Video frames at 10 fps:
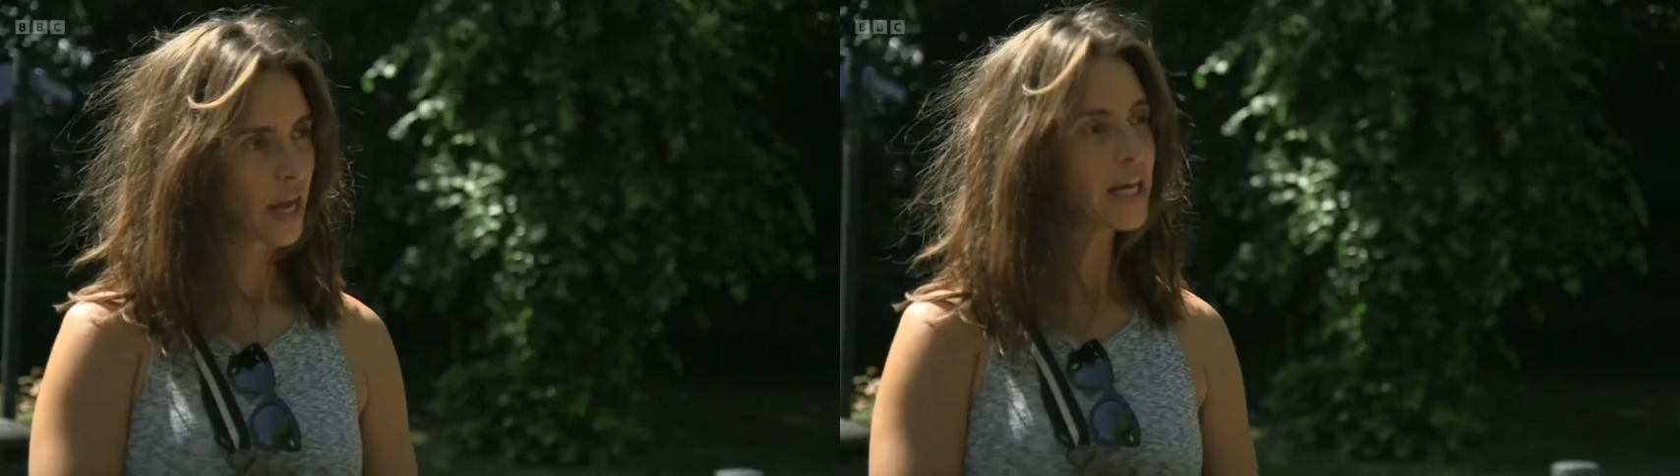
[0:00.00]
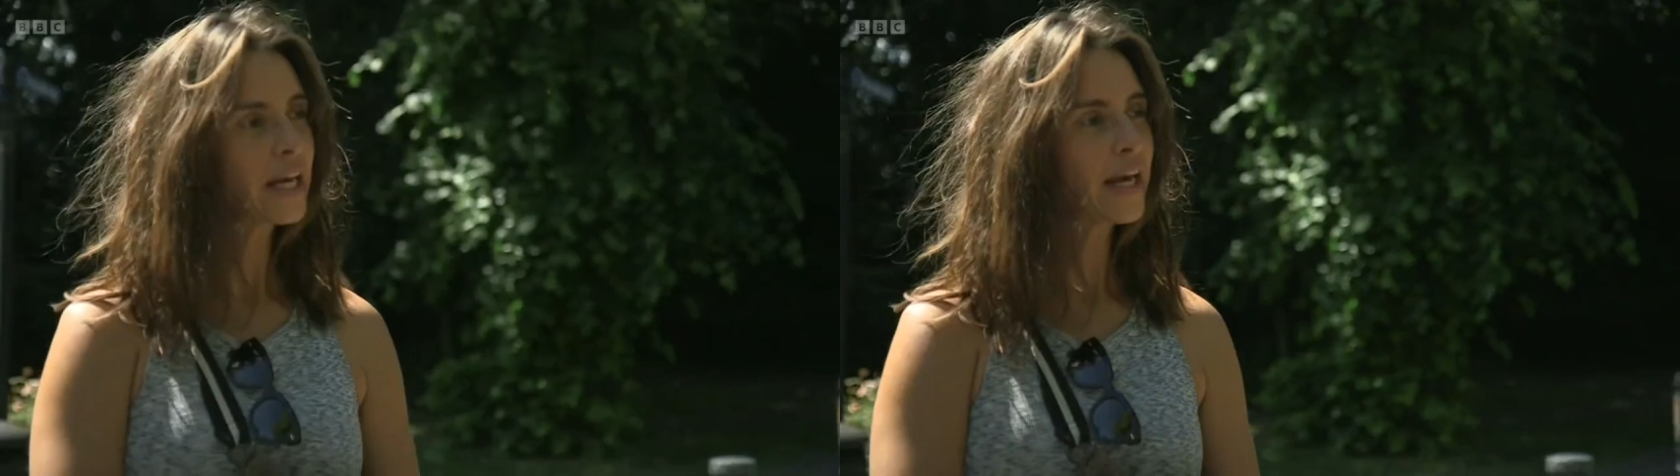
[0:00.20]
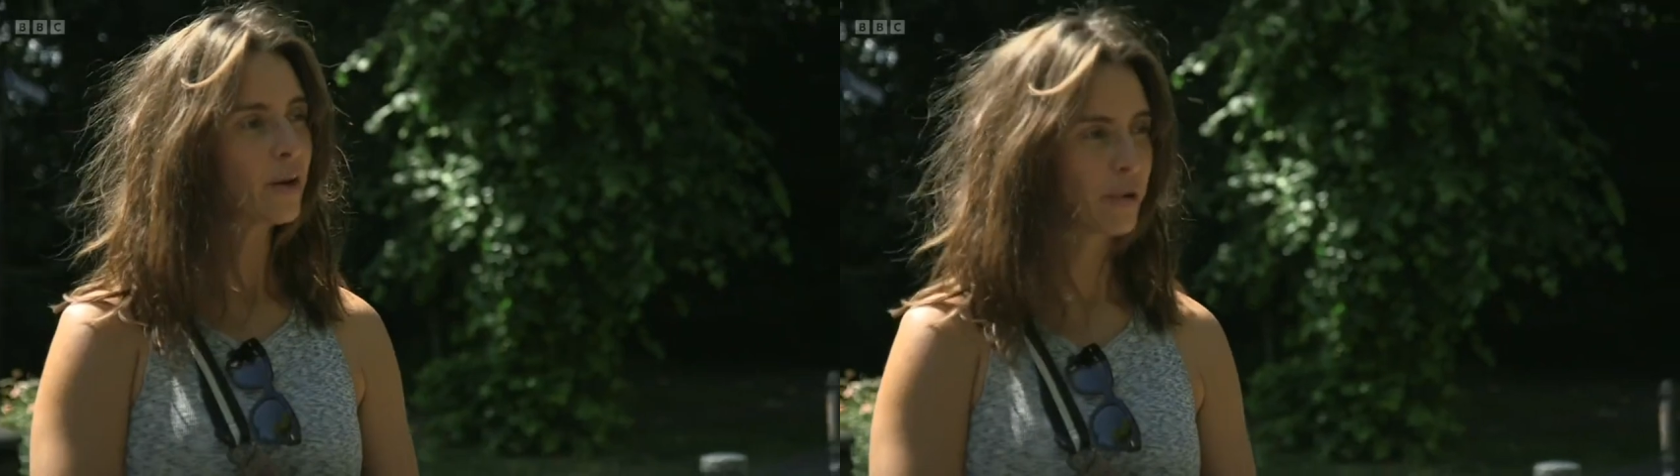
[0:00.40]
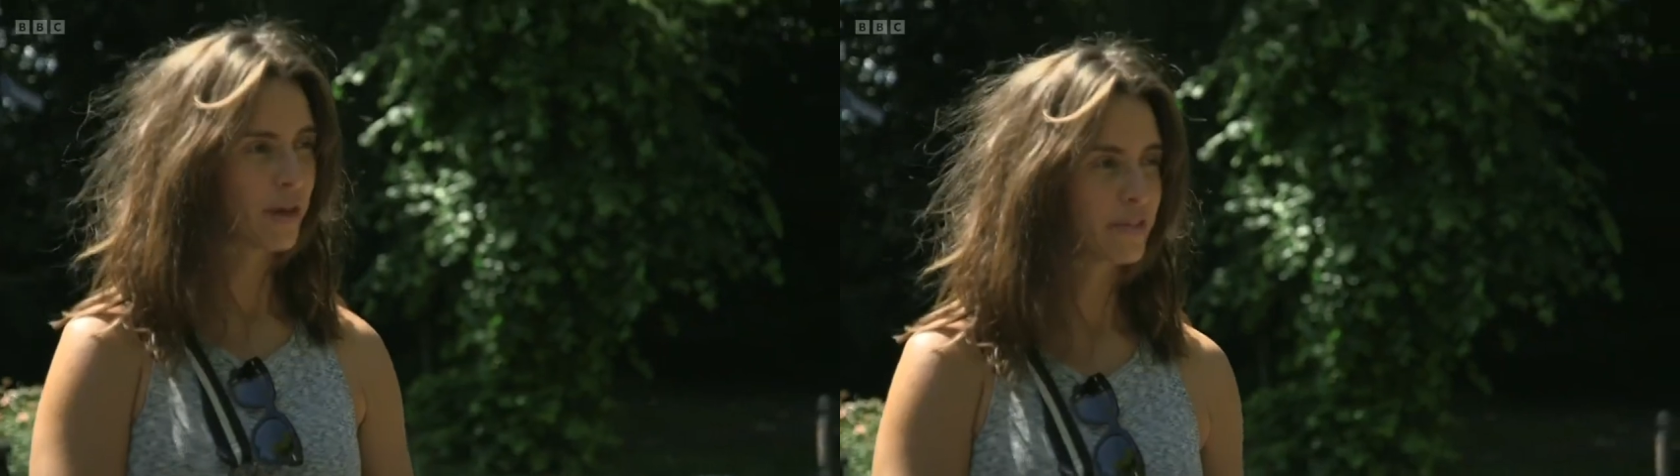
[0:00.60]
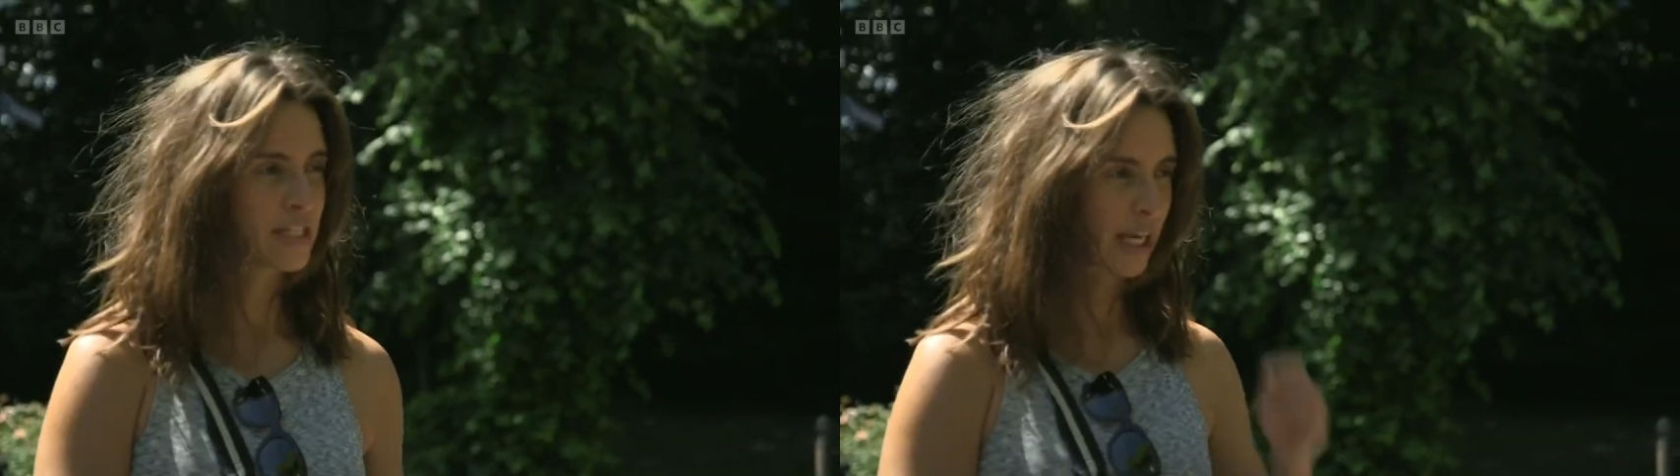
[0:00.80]
A little
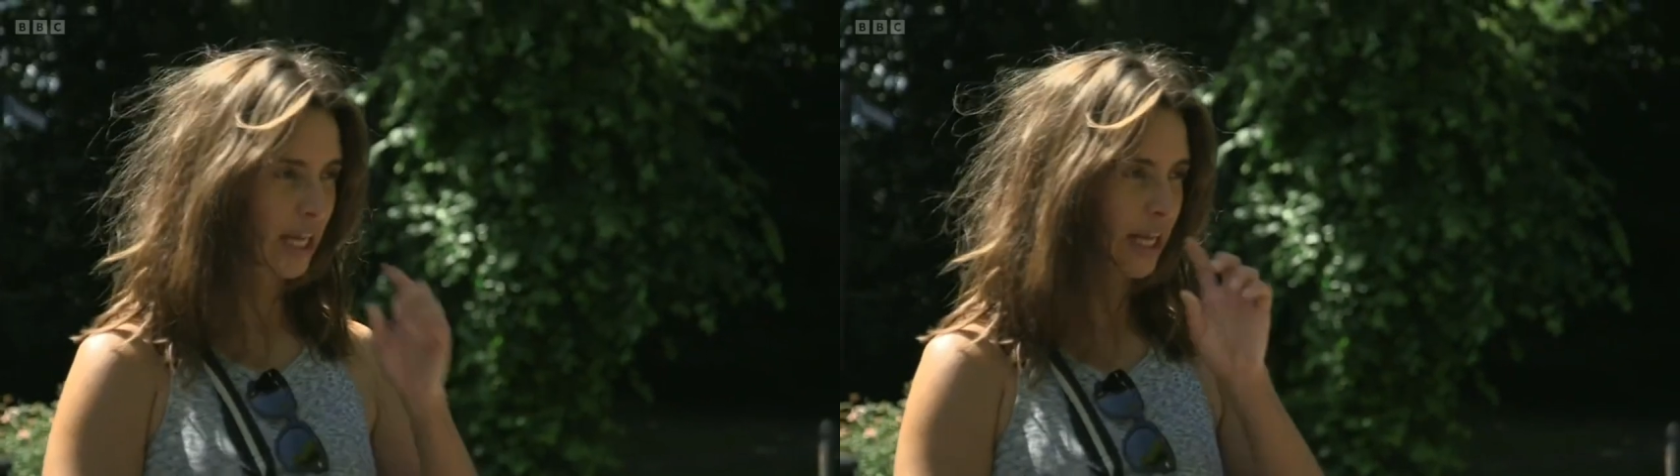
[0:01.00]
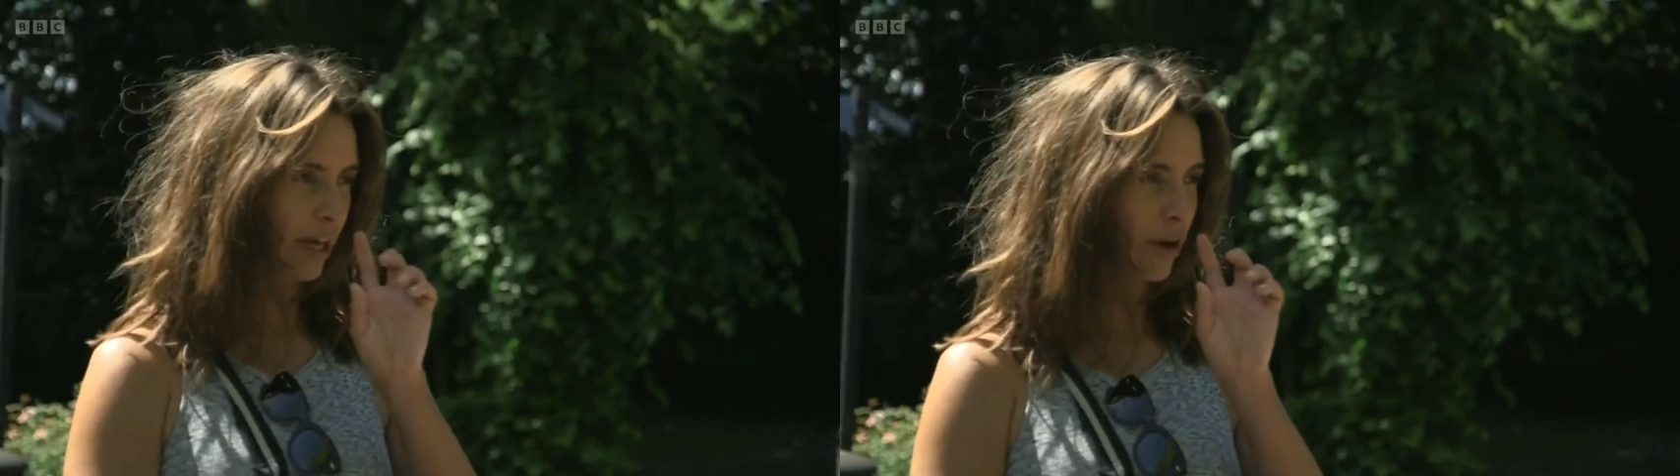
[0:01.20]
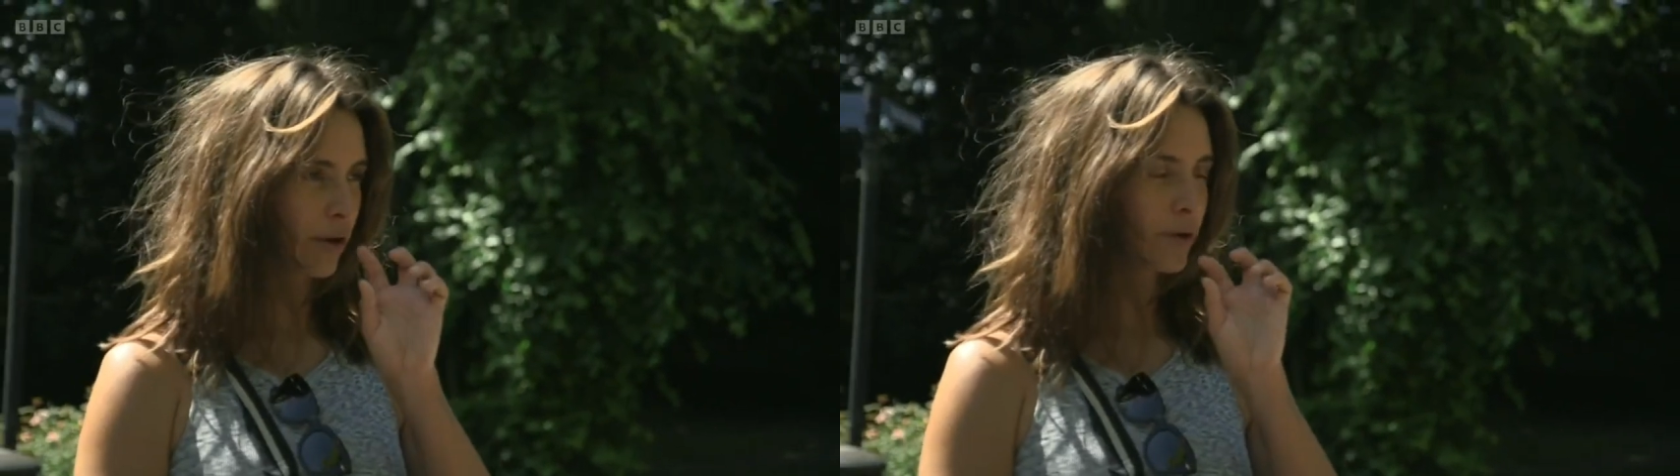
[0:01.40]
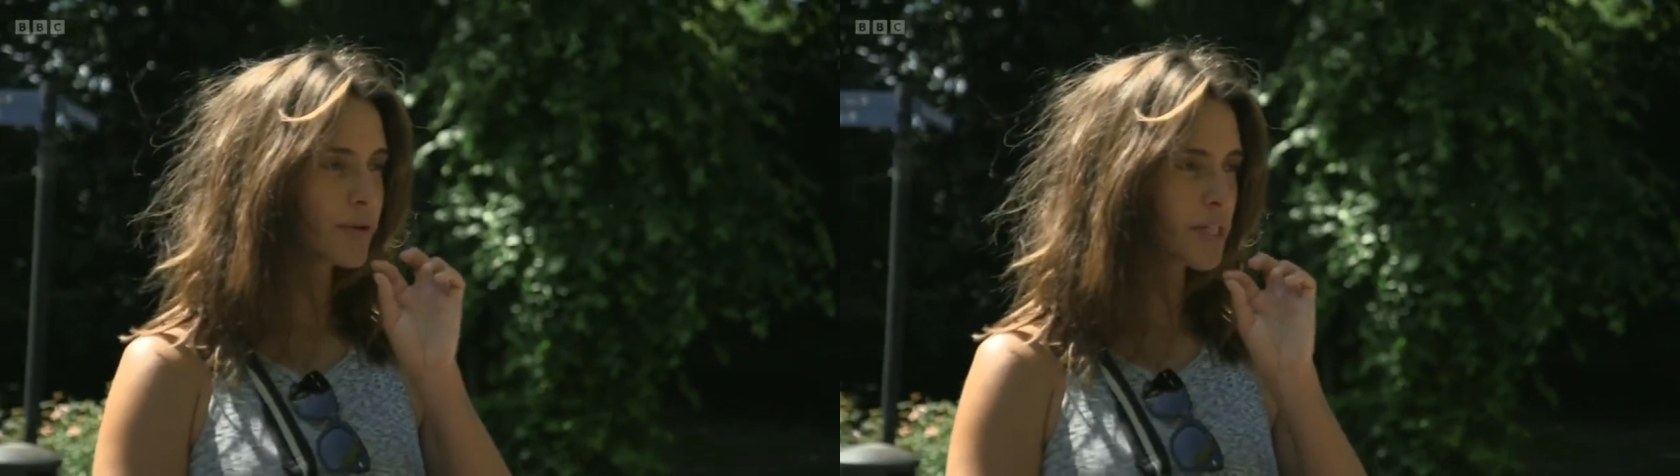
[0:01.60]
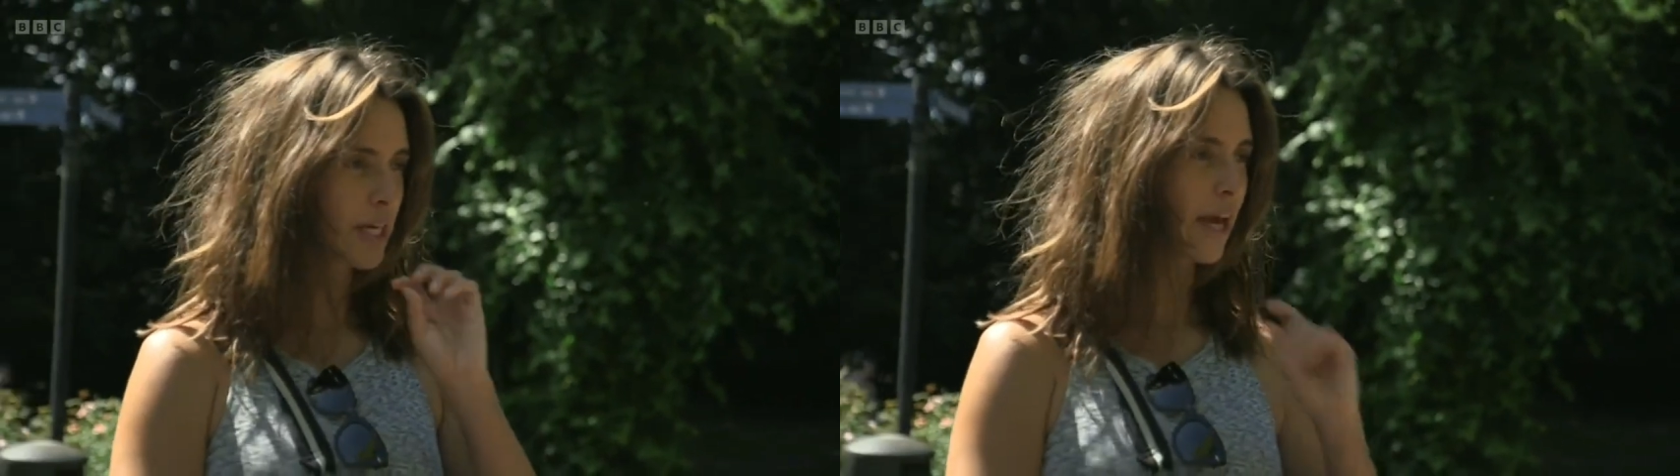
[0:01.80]
bit of a tickly
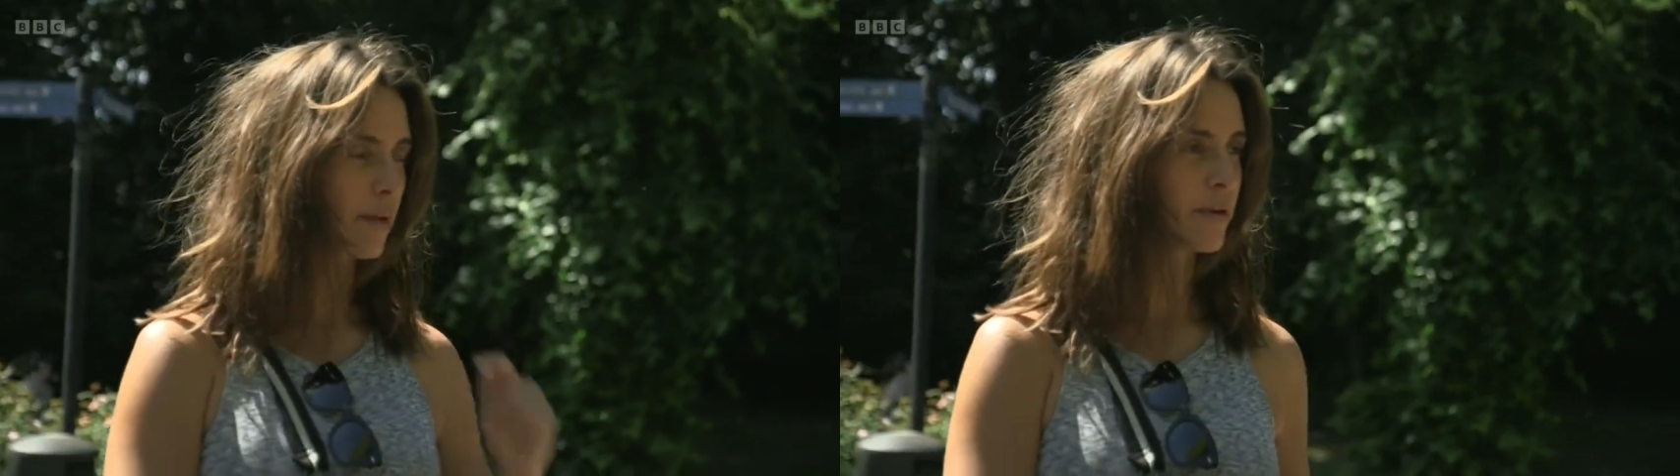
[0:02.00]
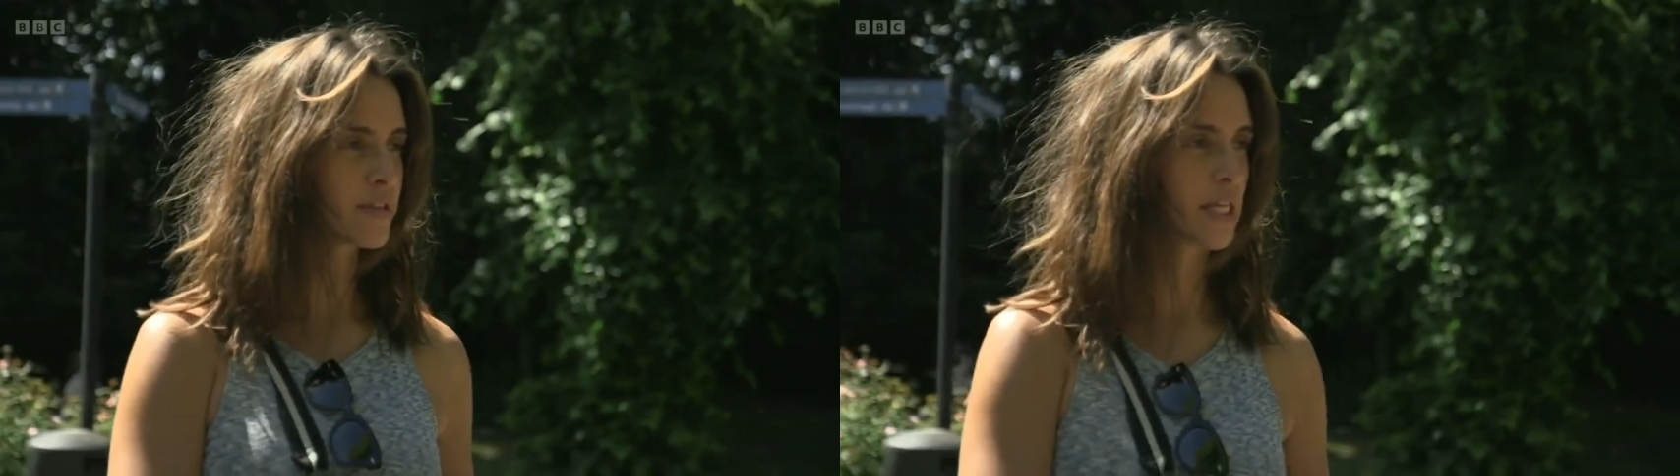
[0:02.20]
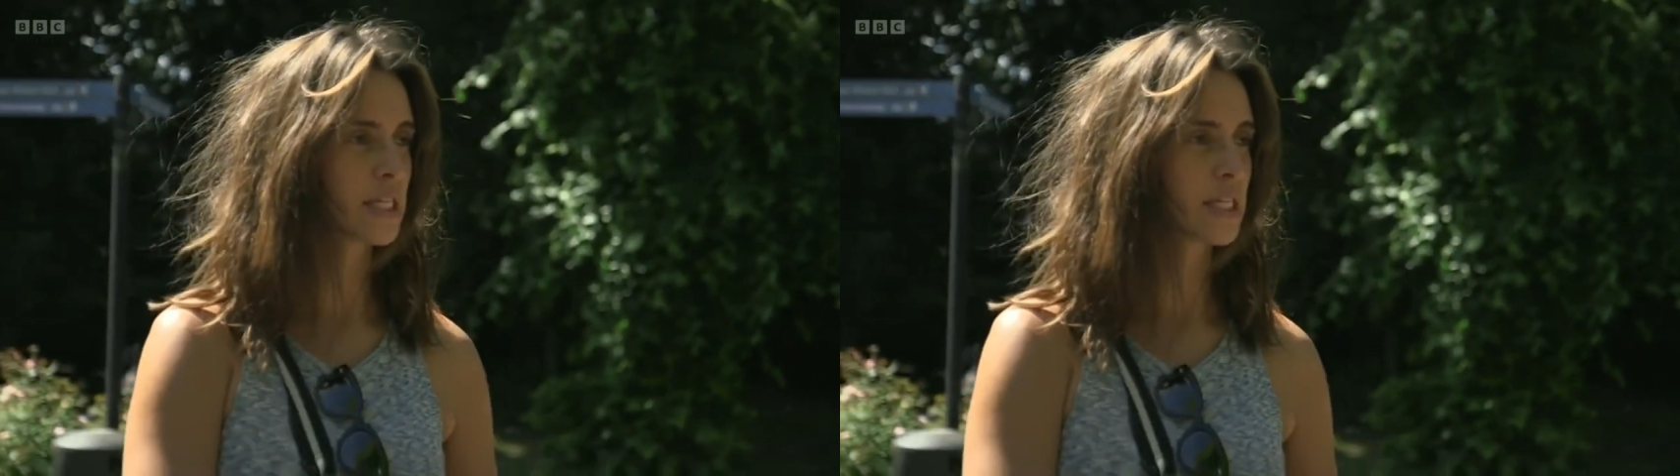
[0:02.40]
nose and I get a bit of